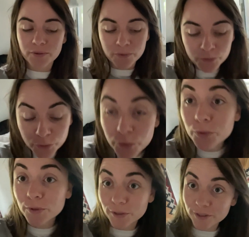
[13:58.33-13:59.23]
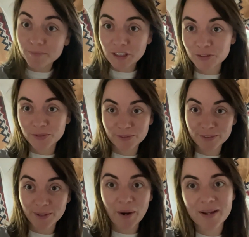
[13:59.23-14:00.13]
cooler, much
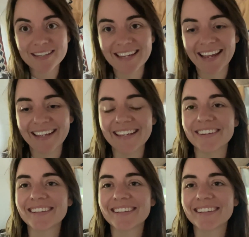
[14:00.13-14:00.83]
cooler day here in